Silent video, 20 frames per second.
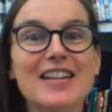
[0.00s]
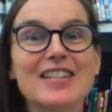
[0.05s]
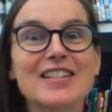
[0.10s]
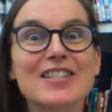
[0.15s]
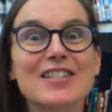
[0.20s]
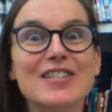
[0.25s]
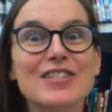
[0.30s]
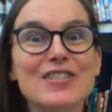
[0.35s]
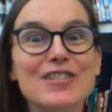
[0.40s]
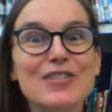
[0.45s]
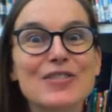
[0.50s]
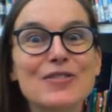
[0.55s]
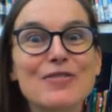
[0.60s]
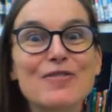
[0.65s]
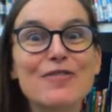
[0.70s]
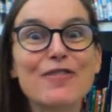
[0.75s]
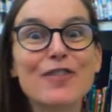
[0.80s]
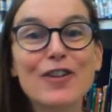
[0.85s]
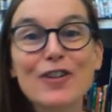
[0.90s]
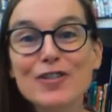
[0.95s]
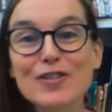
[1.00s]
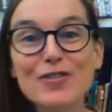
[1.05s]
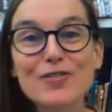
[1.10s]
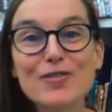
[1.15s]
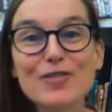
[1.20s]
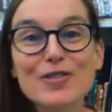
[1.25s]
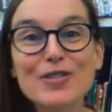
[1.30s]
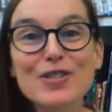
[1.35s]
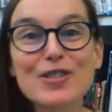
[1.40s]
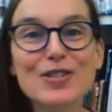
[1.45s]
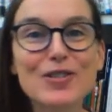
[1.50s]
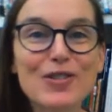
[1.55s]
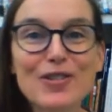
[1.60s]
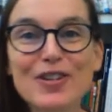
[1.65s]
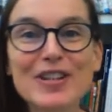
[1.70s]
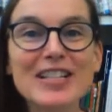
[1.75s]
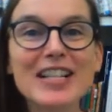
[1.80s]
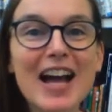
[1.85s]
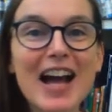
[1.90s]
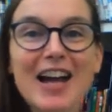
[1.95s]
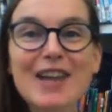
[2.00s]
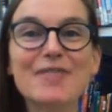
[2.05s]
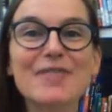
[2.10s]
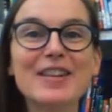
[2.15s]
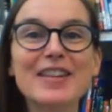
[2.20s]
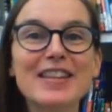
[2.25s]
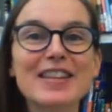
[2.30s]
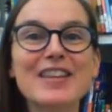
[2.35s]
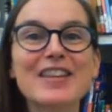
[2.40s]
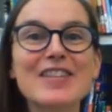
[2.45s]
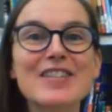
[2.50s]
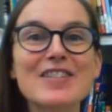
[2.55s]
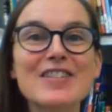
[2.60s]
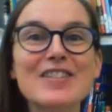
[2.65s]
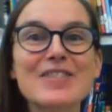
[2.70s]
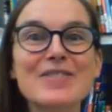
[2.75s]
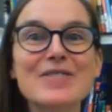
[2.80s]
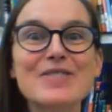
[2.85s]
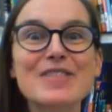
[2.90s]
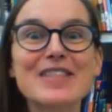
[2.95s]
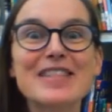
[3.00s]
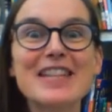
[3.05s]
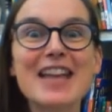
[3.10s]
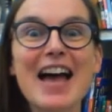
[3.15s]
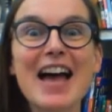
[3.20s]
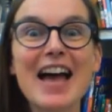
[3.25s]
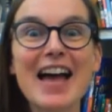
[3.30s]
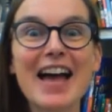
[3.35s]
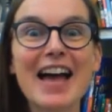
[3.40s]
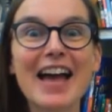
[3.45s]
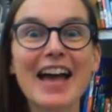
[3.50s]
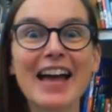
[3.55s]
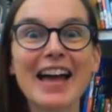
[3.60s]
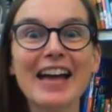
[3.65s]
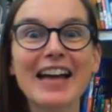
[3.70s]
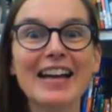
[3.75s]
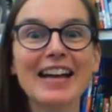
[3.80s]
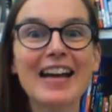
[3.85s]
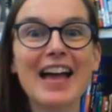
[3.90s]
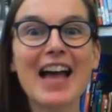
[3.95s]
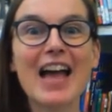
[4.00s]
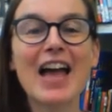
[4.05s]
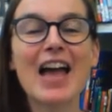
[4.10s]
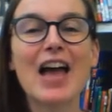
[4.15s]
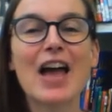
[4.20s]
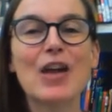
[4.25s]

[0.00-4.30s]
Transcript: to do virtual story time with you. Yay!